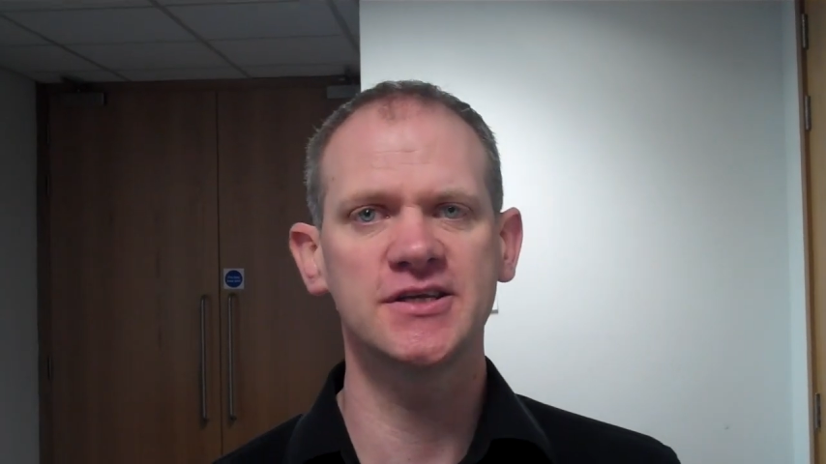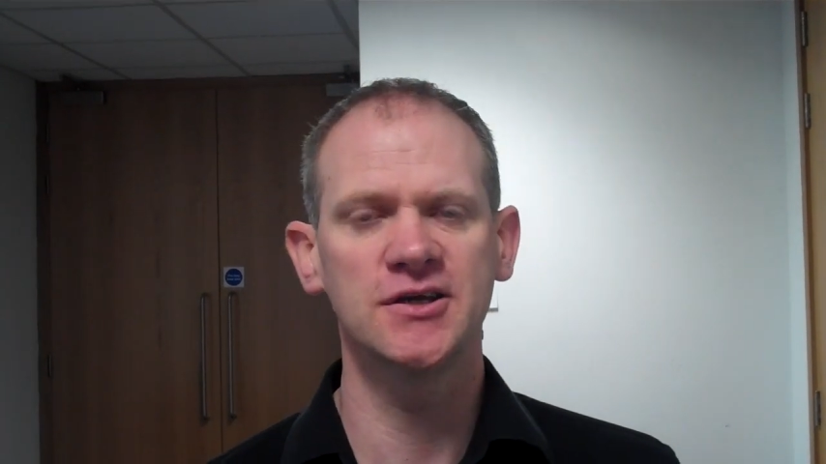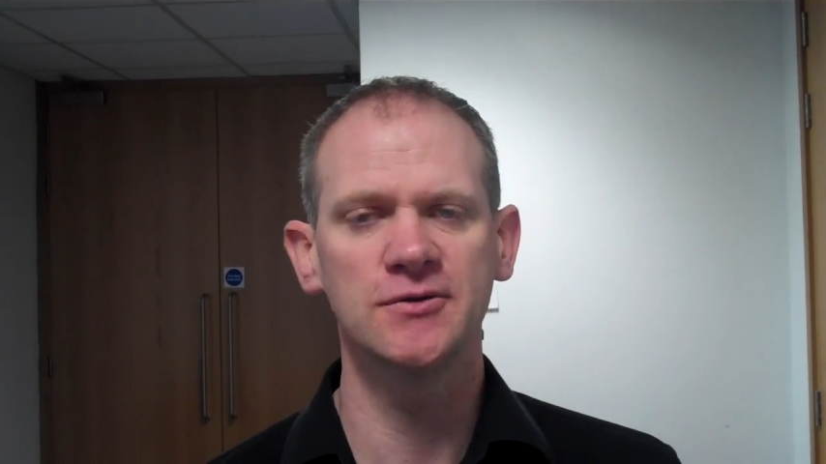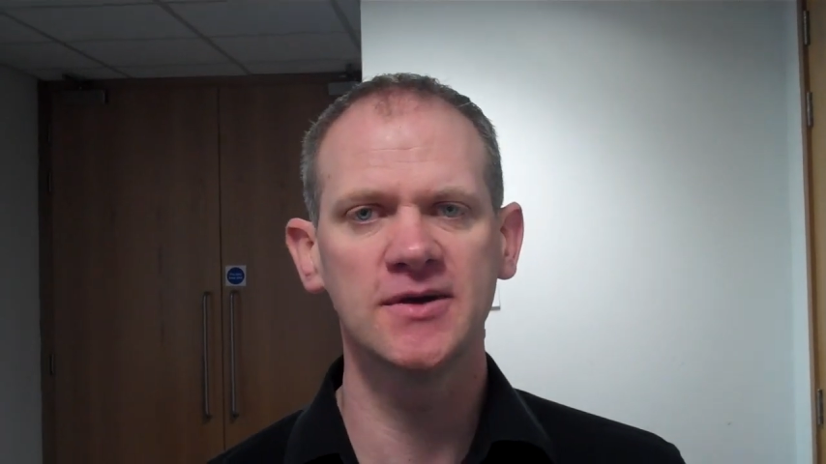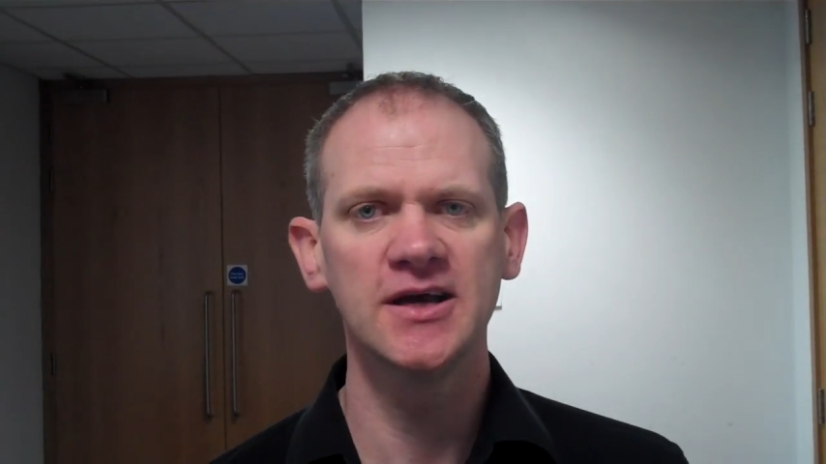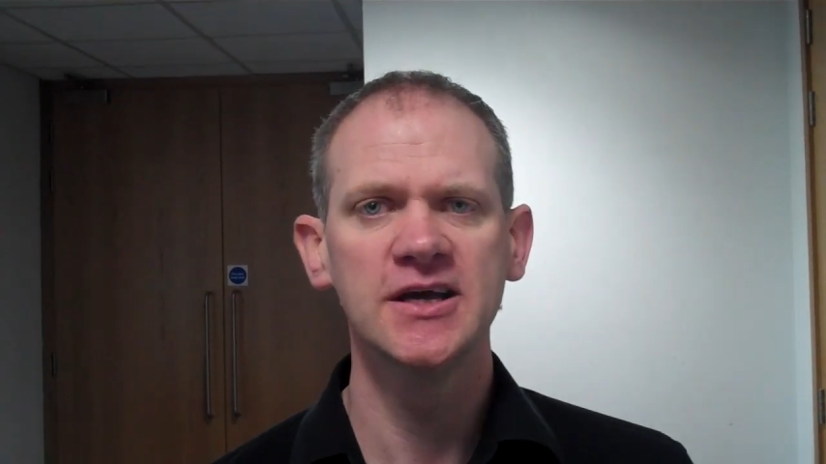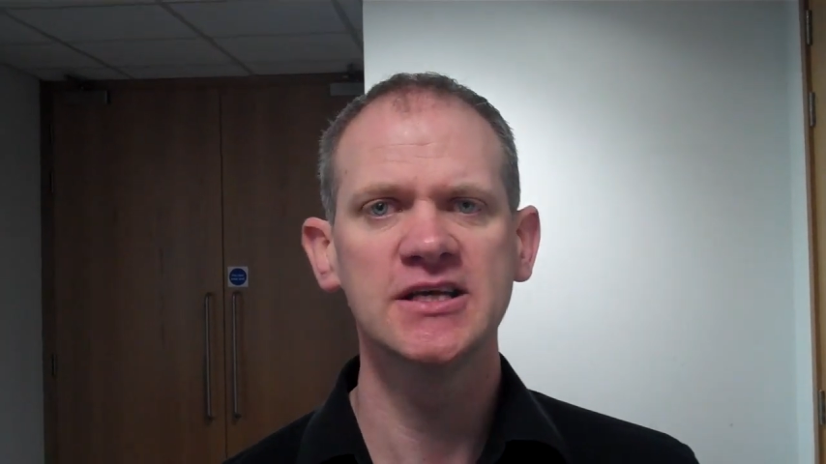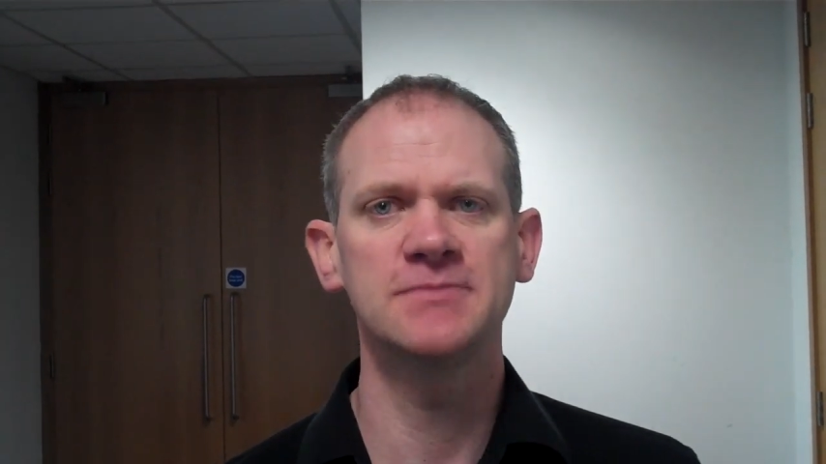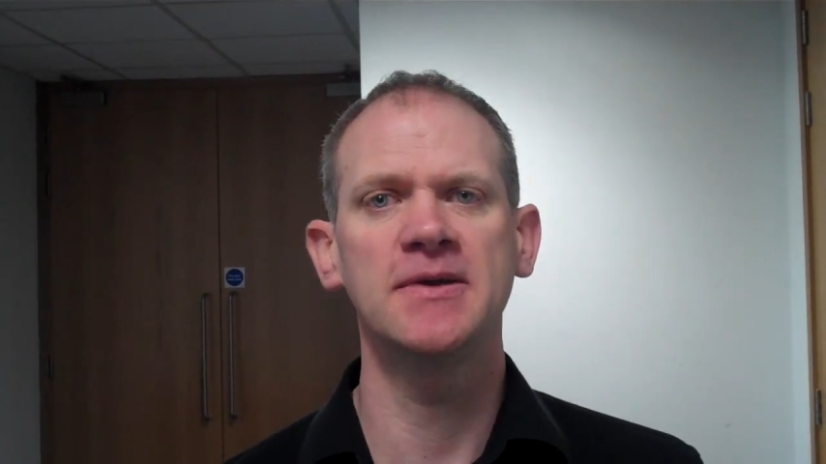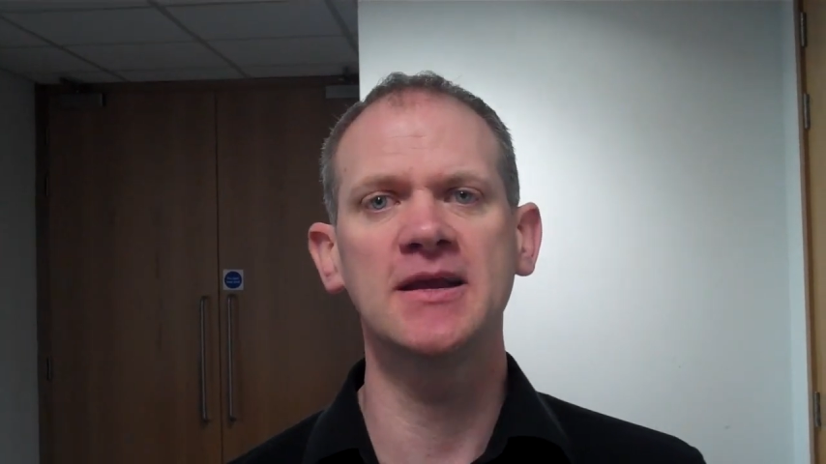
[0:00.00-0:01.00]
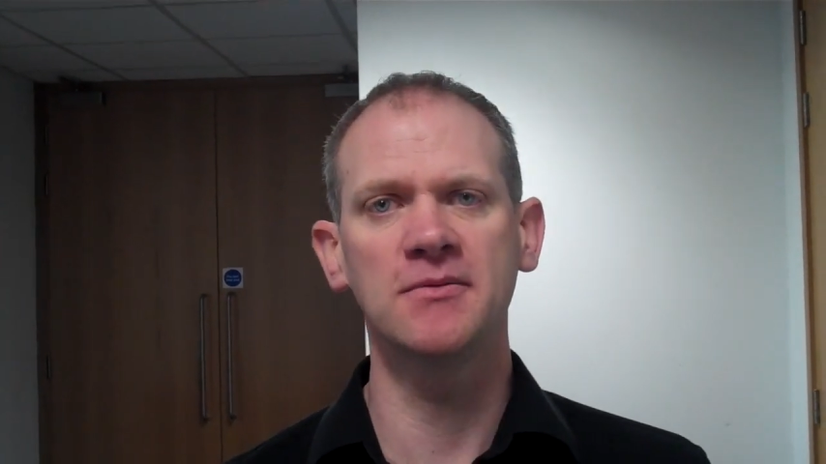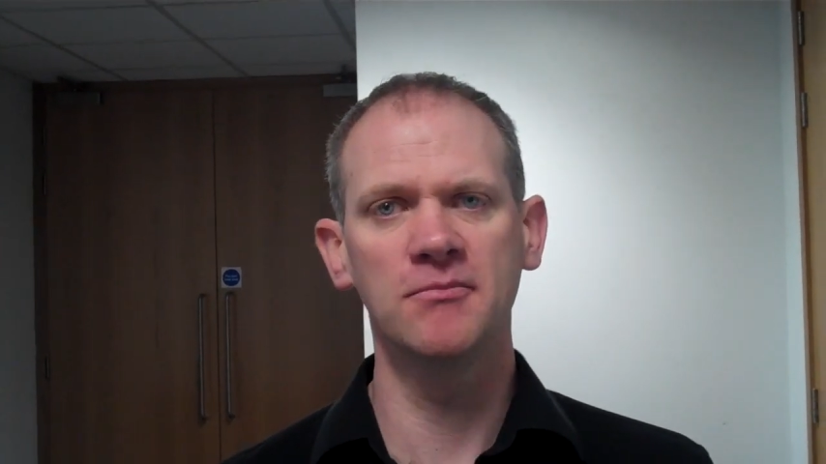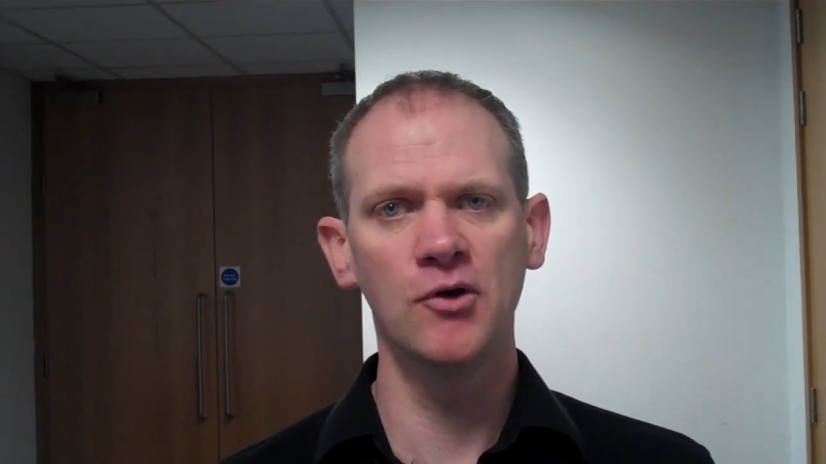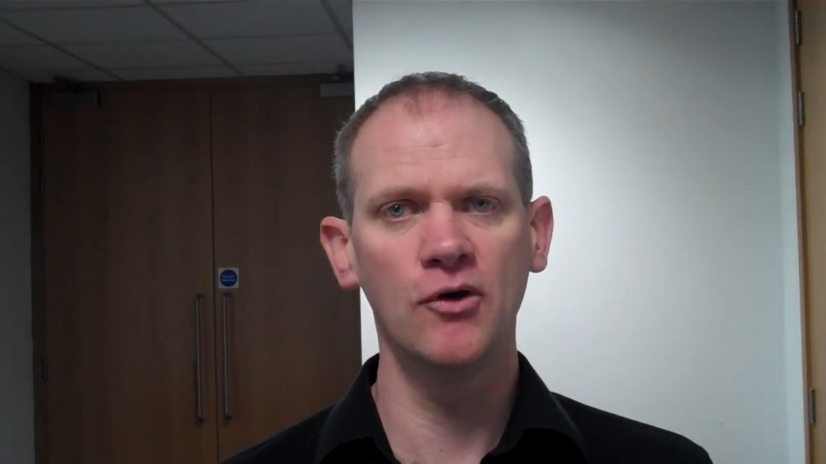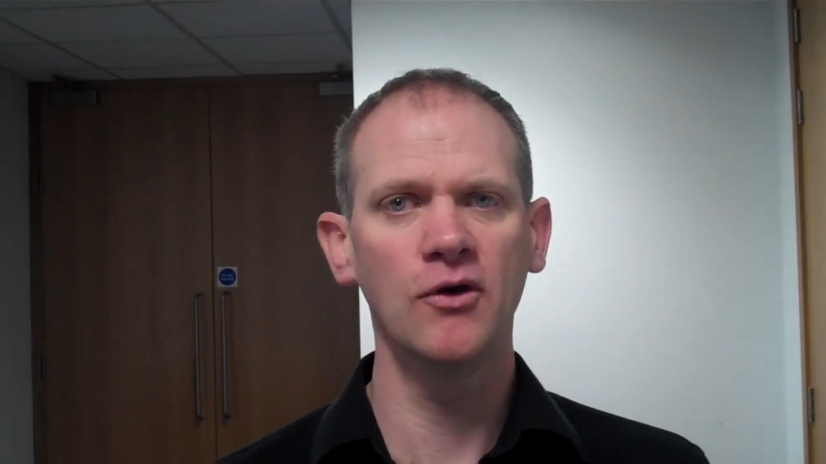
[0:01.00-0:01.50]
to speak
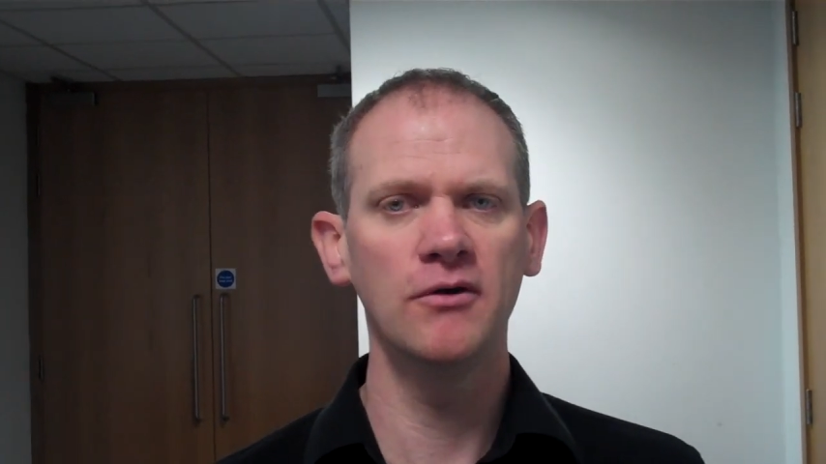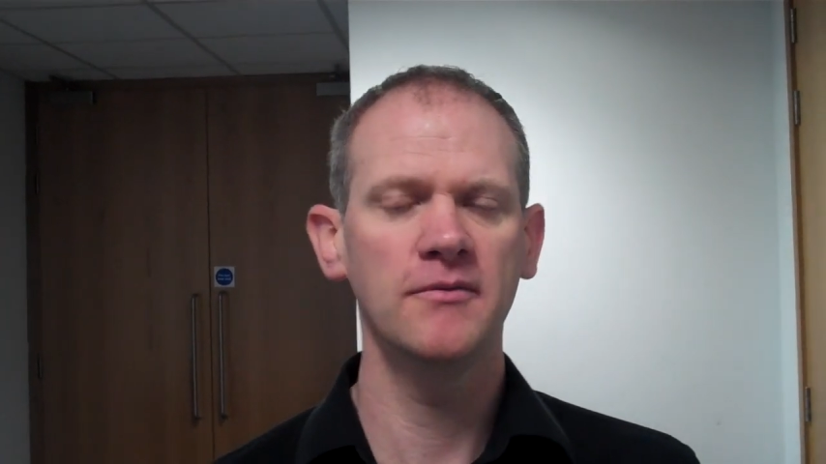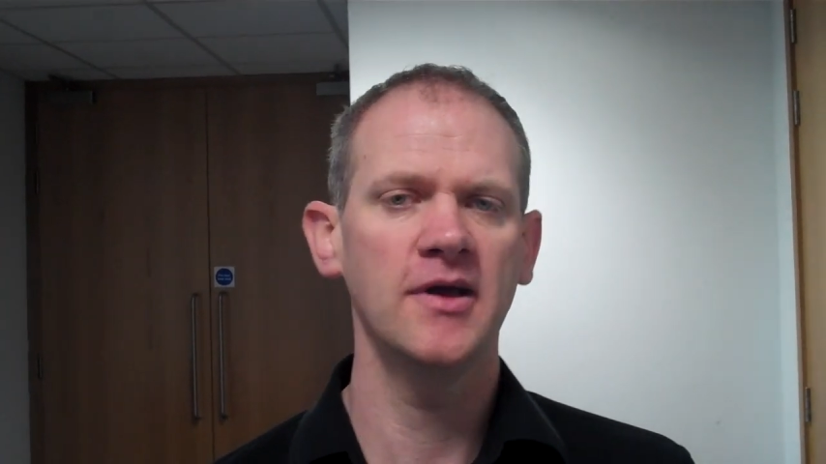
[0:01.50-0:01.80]
more